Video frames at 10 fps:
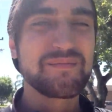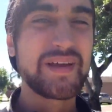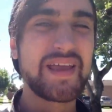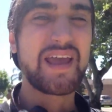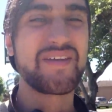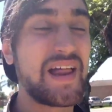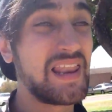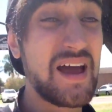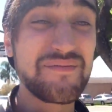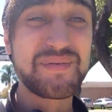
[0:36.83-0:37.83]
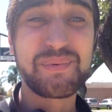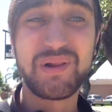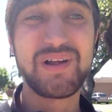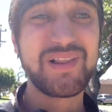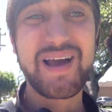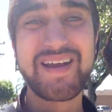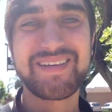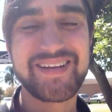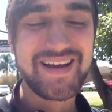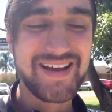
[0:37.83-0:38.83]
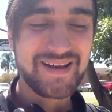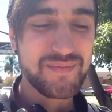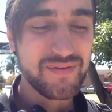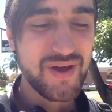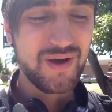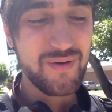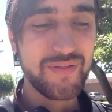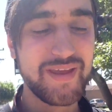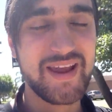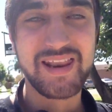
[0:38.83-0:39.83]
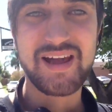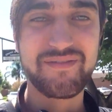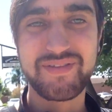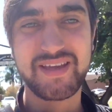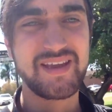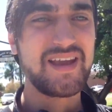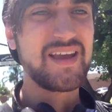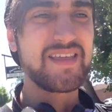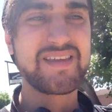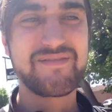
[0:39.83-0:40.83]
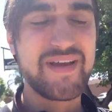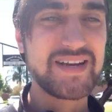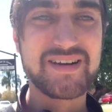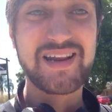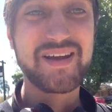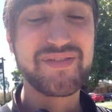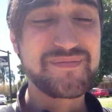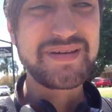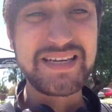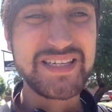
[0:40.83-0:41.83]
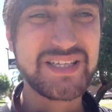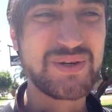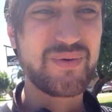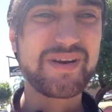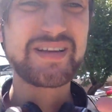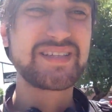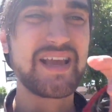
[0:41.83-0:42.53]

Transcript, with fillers: But yeah, I love the plot line um, of the whole thing. I love the, the adventure. I love the mini stories